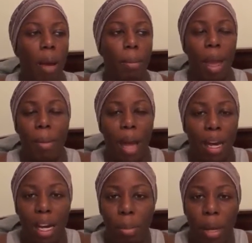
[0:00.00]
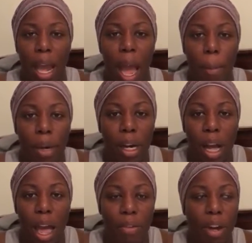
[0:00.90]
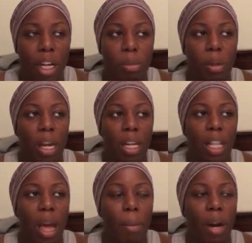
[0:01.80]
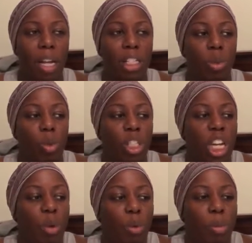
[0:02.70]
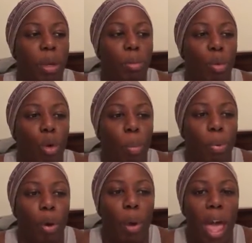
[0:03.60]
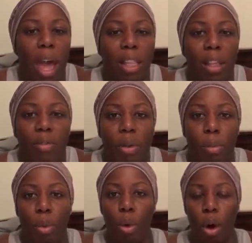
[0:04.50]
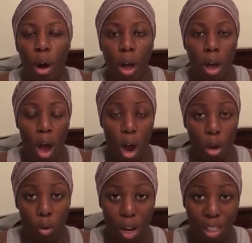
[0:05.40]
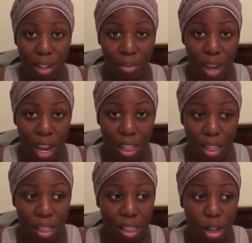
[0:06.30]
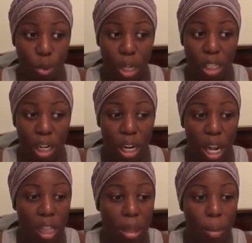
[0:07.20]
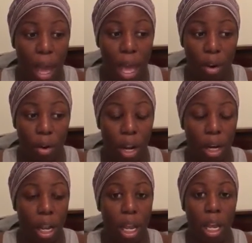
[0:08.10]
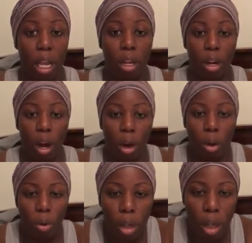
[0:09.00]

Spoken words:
maybe I need to be happy that I have a husband like that, but I just wish he would be more proactive and more aggressive in the situation and in the matter. And, you know,